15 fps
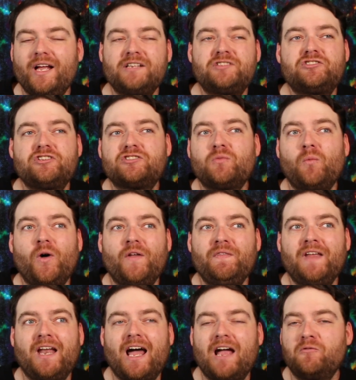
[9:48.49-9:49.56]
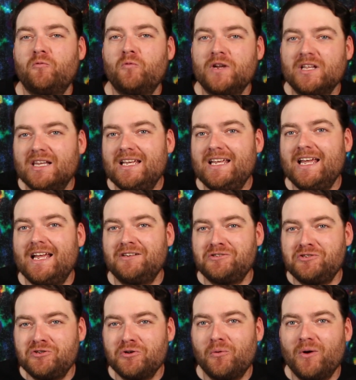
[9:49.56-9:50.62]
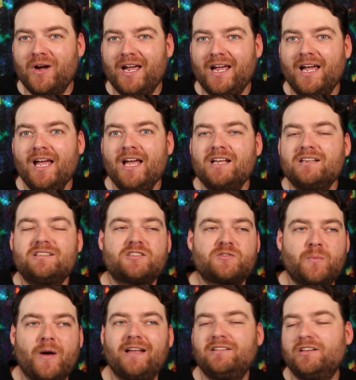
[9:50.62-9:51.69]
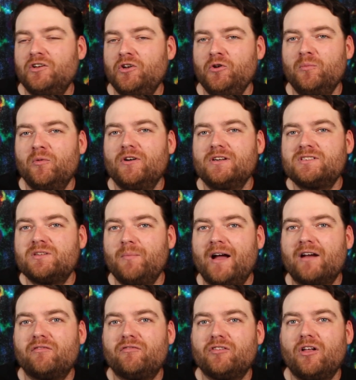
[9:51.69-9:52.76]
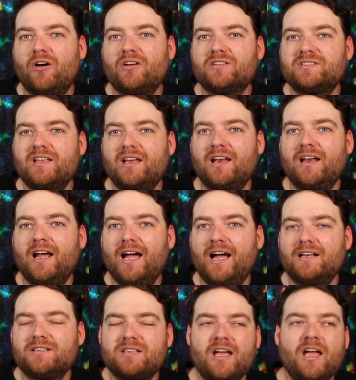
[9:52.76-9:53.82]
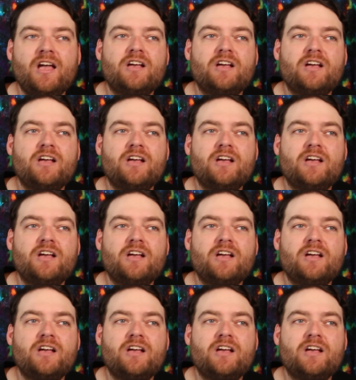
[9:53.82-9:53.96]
It's just one that I really enjoy, despite the numerous amount of flaws that it has.